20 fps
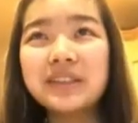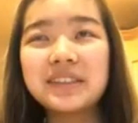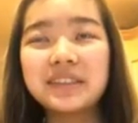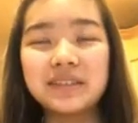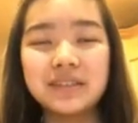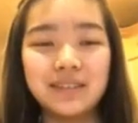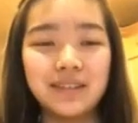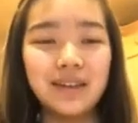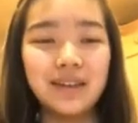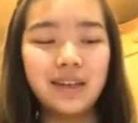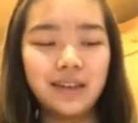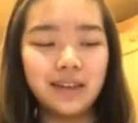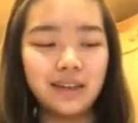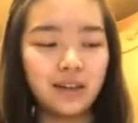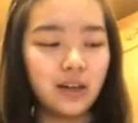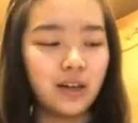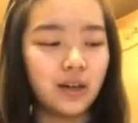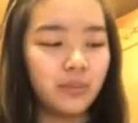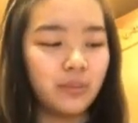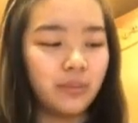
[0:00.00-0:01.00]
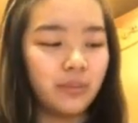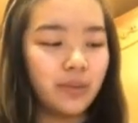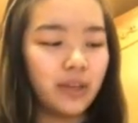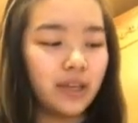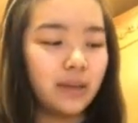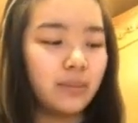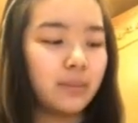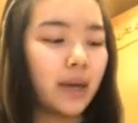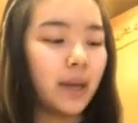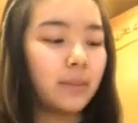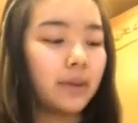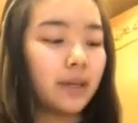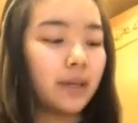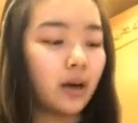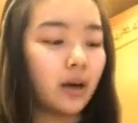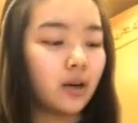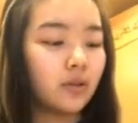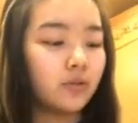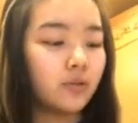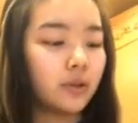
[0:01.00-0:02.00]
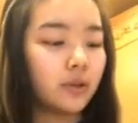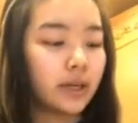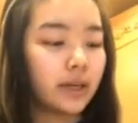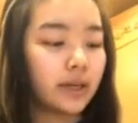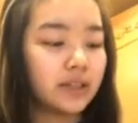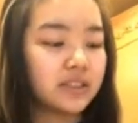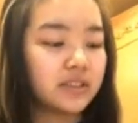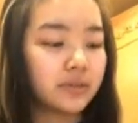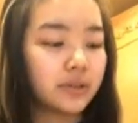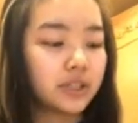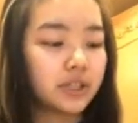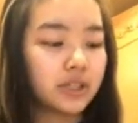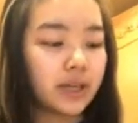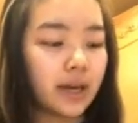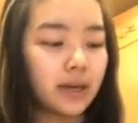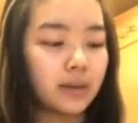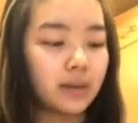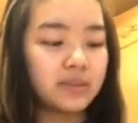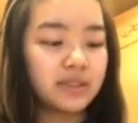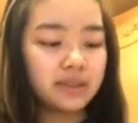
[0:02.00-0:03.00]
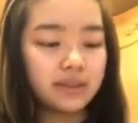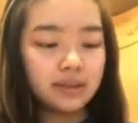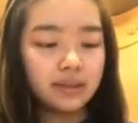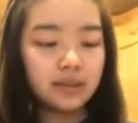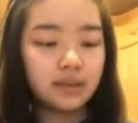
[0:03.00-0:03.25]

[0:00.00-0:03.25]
so it might be off when I switch tabs.